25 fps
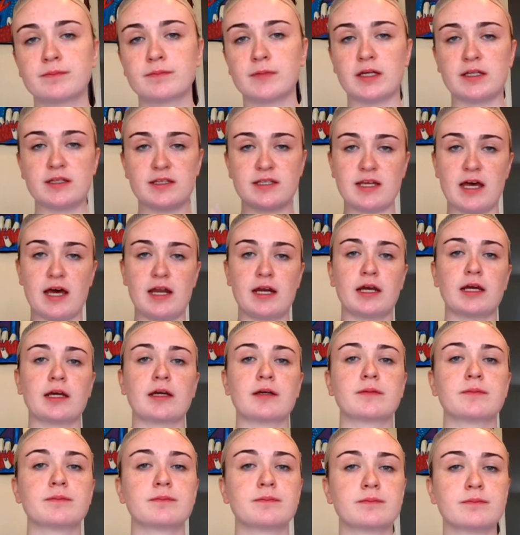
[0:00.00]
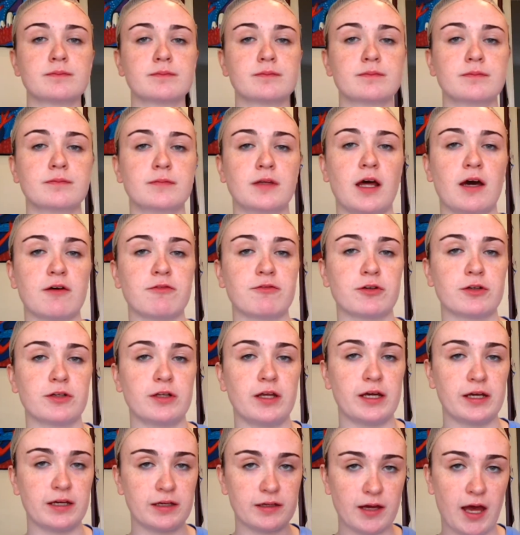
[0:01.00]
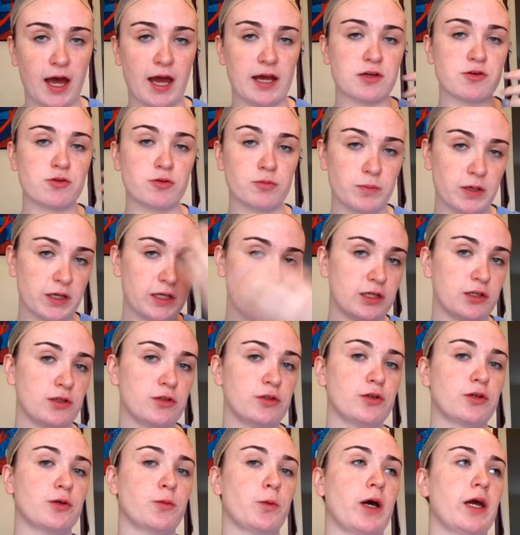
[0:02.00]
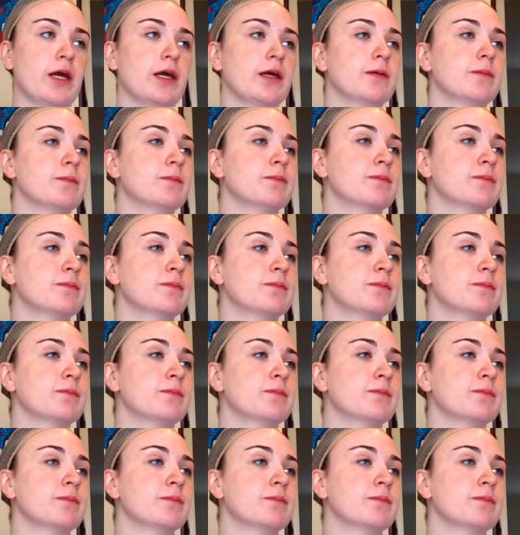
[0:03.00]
and setting, not for like actual making you look white.